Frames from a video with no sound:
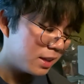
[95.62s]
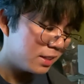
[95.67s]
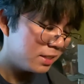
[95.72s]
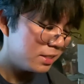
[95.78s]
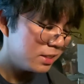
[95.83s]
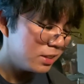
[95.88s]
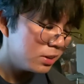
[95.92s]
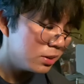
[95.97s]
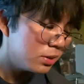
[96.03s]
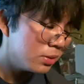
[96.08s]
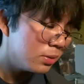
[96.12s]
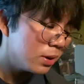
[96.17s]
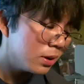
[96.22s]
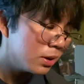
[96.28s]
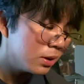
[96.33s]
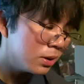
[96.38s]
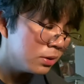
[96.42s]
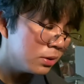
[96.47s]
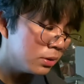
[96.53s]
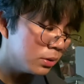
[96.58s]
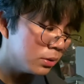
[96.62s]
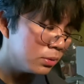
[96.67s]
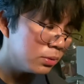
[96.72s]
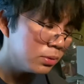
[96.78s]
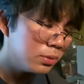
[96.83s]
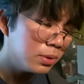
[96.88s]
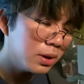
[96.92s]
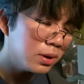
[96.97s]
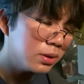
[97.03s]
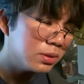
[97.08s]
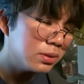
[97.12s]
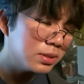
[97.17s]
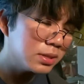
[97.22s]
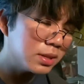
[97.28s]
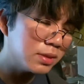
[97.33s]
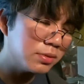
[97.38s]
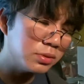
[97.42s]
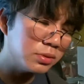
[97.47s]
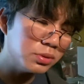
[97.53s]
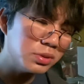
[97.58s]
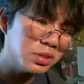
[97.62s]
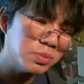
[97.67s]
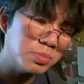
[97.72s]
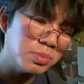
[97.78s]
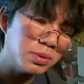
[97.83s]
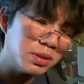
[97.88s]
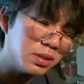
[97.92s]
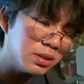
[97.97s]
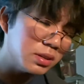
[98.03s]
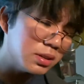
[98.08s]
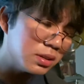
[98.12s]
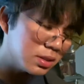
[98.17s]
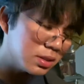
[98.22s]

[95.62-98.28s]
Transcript: There are no words left to speak